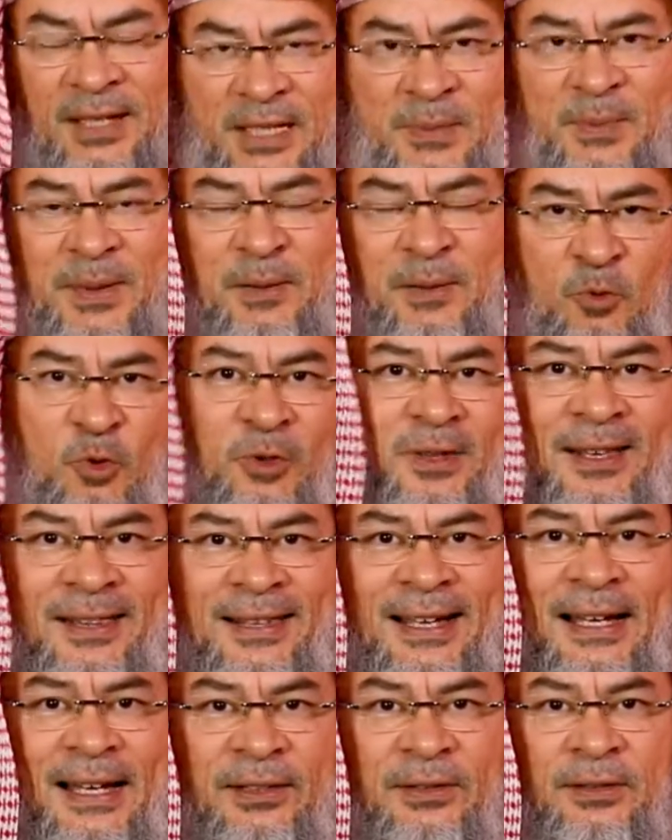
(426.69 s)
explain more than
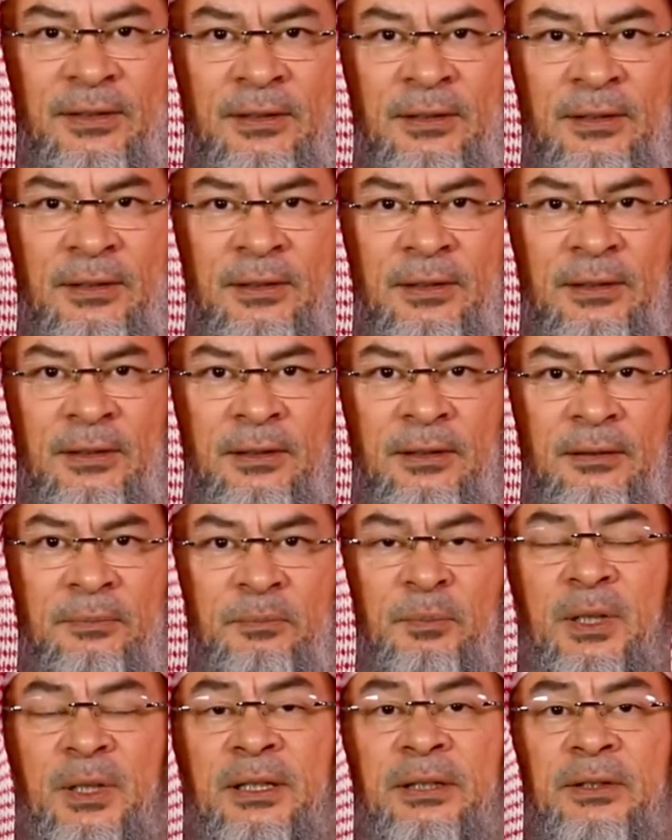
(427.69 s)
that.
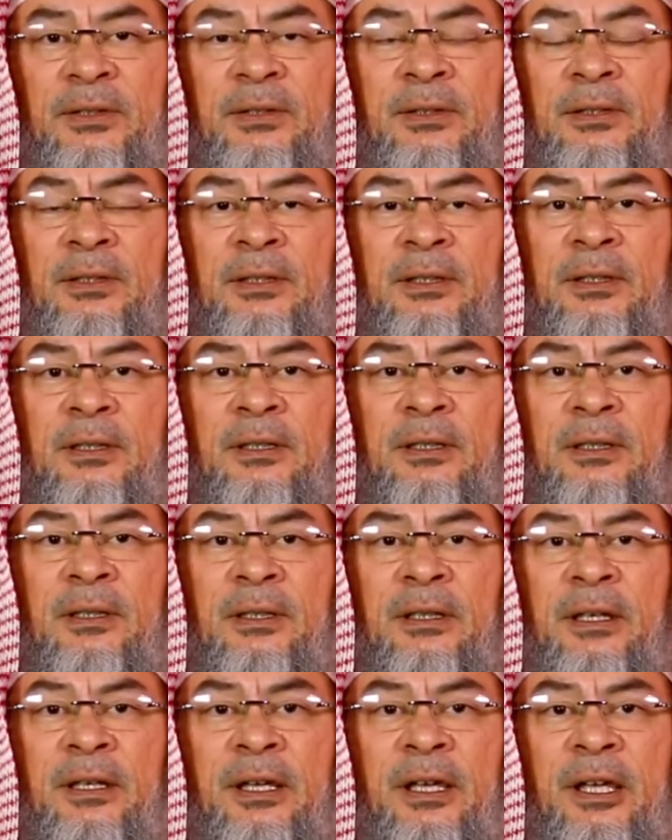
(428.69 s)
But
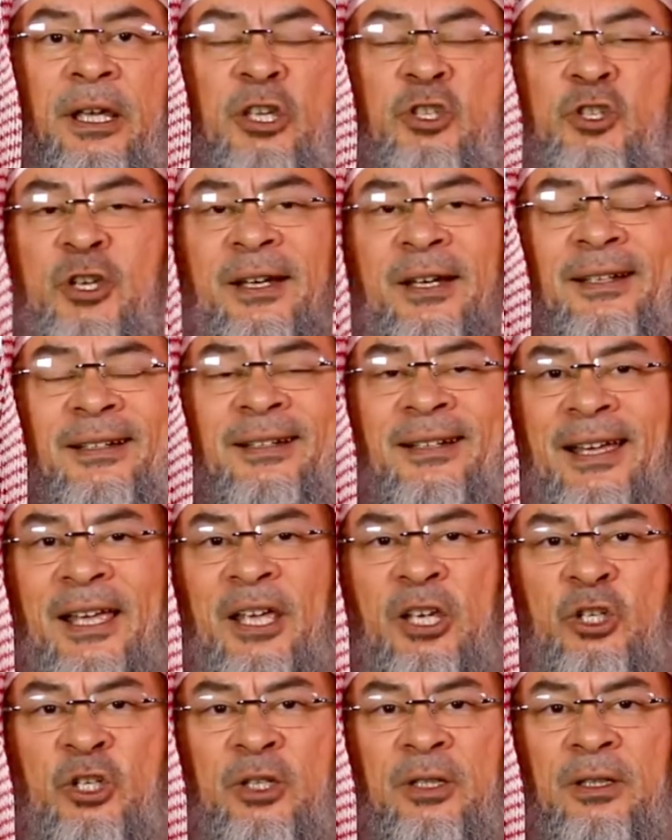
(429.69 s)

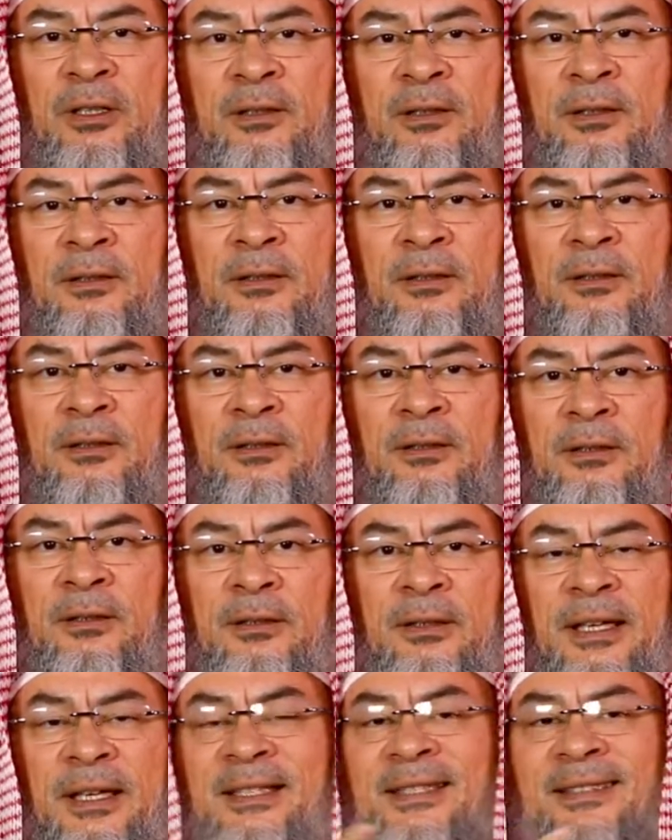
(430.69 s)
ejaculation
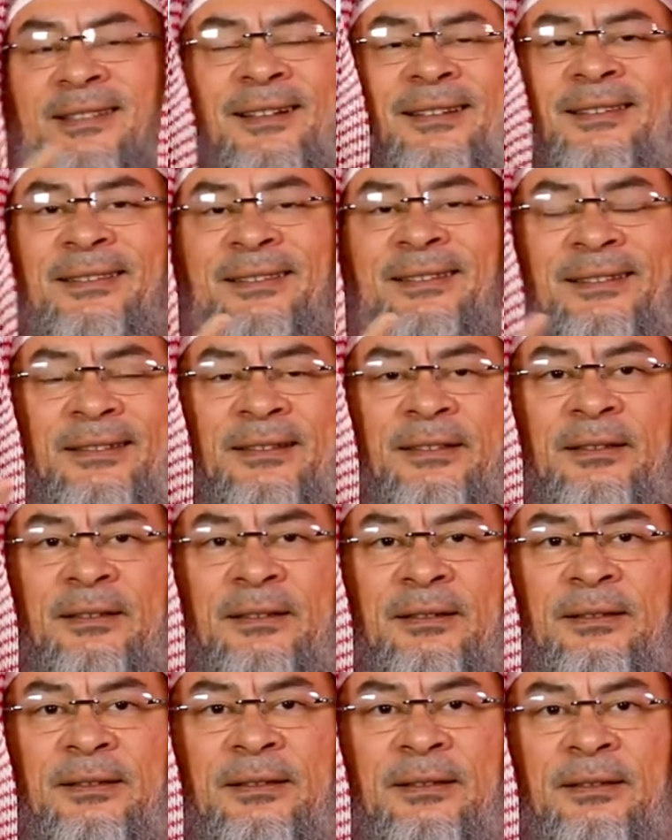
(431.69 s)
is not
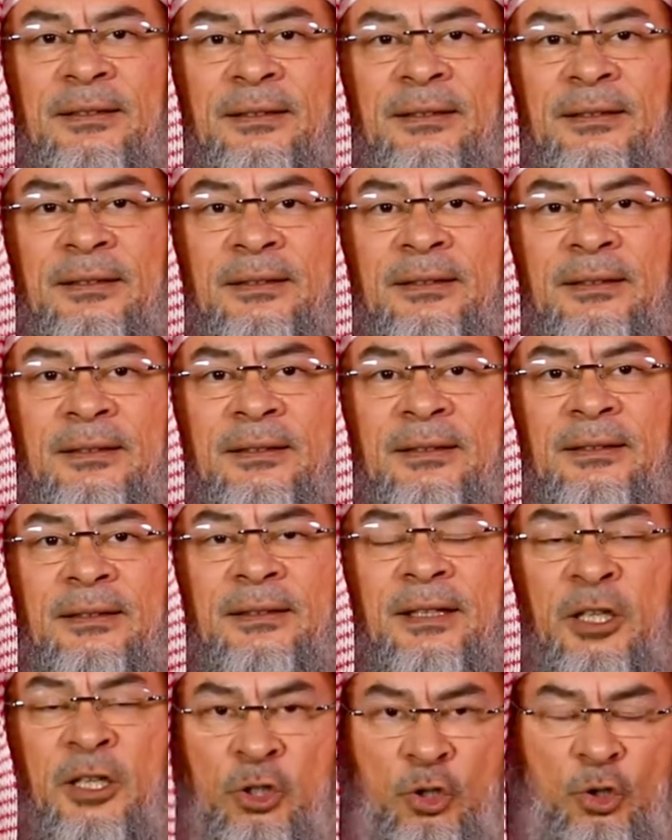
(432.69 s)

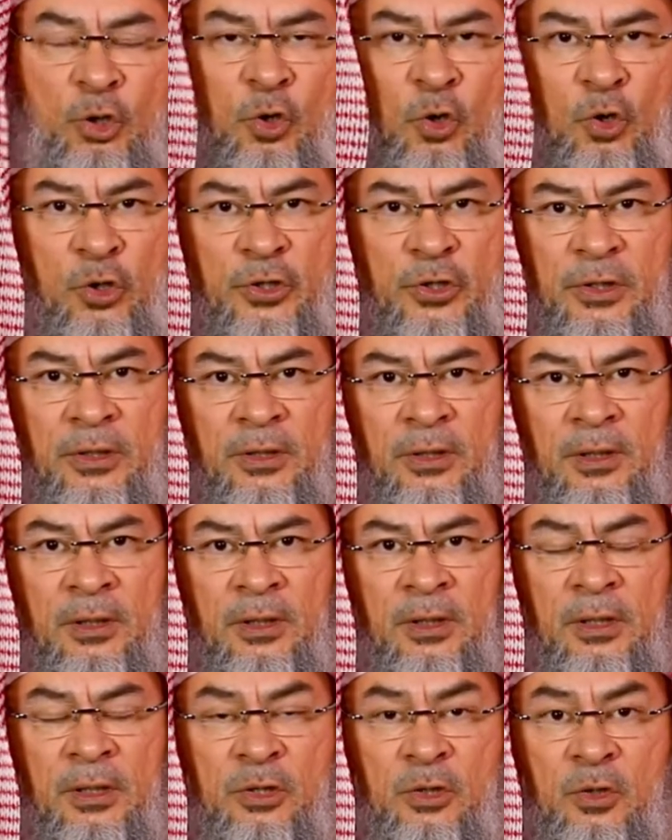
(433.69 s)
intercourse.
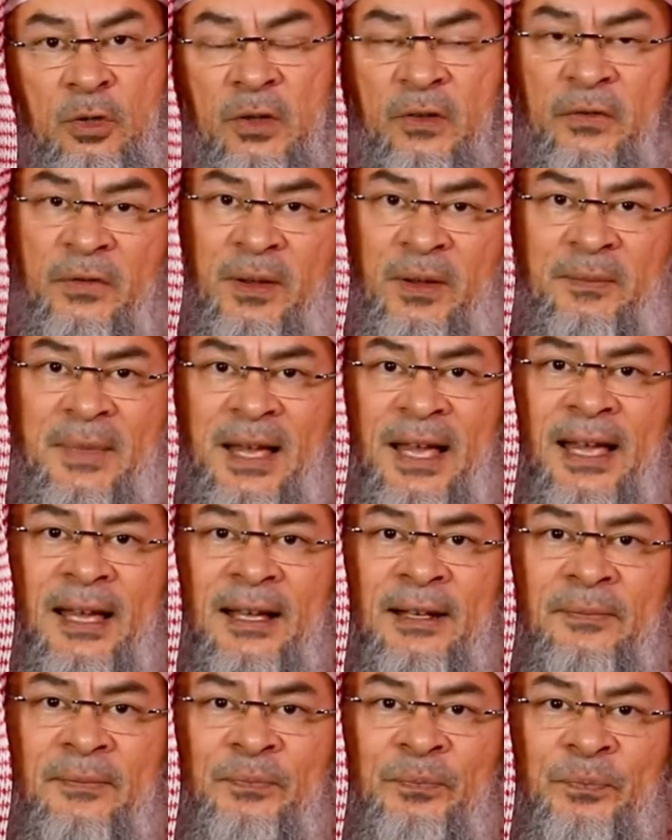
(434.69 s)
So if a
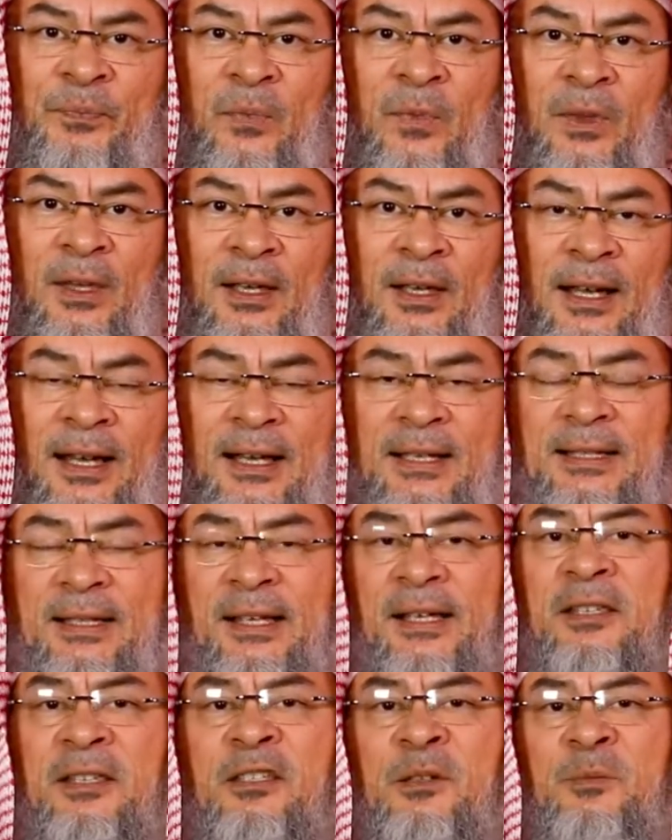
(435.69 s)
man
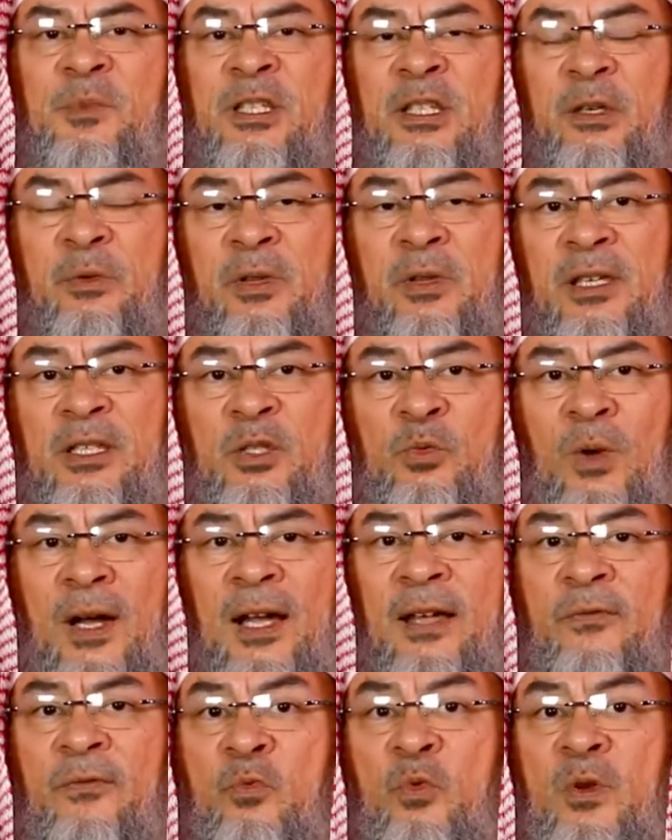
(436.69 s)
has intimacy with his
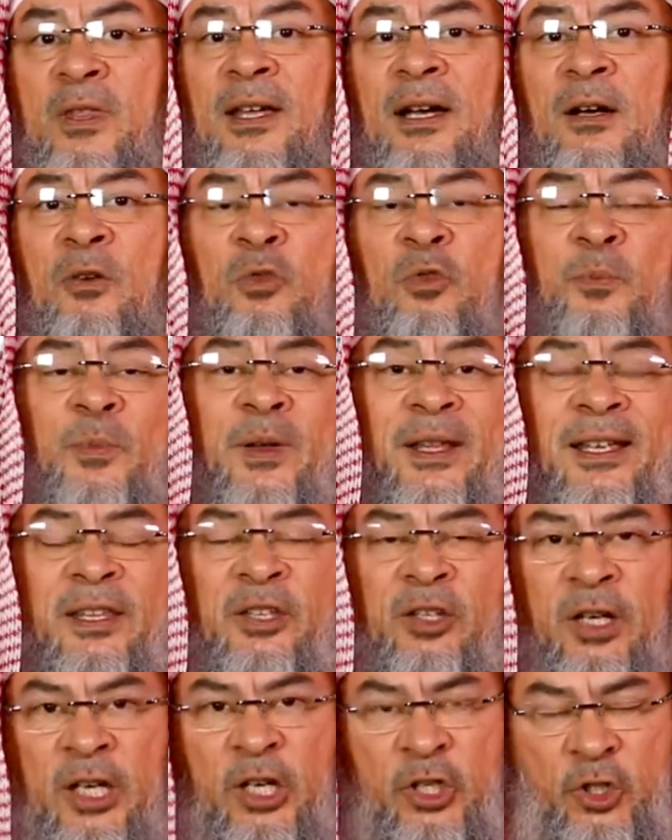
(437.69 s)
wife without
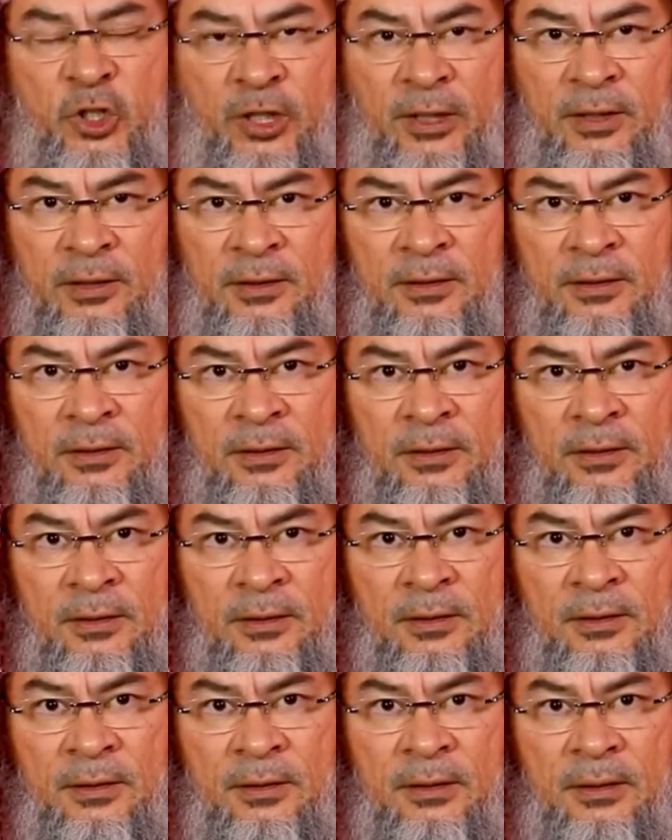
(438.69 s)
penetration,
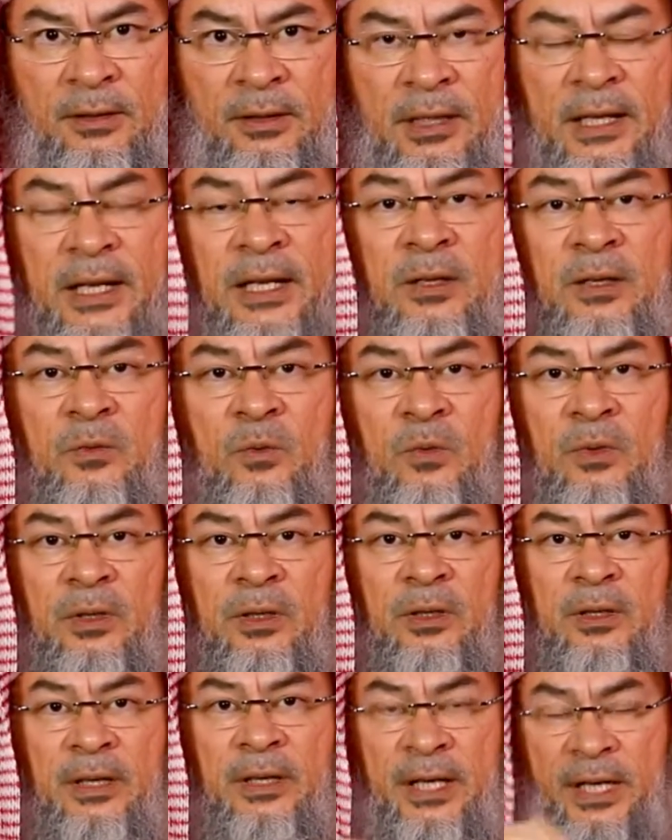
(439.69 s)
and
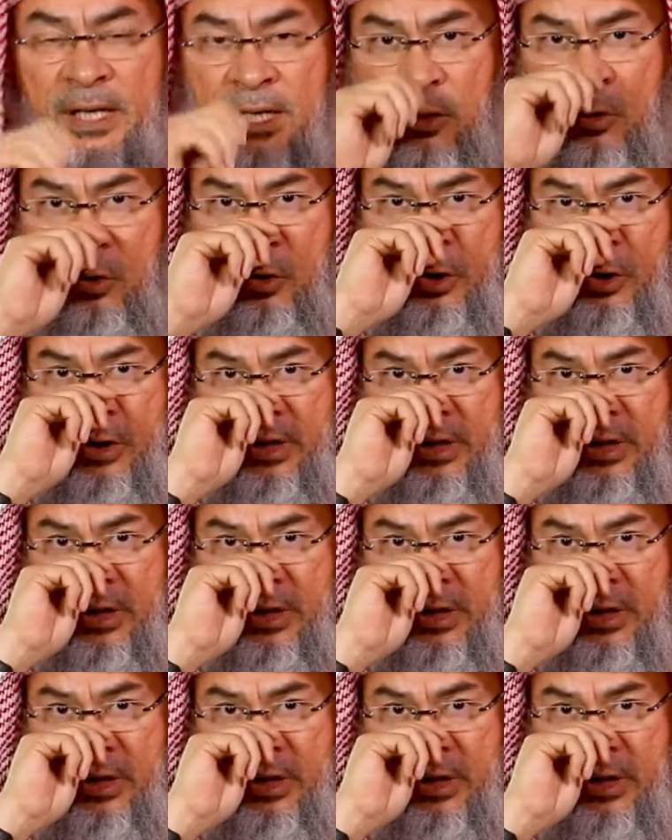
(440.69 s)
he or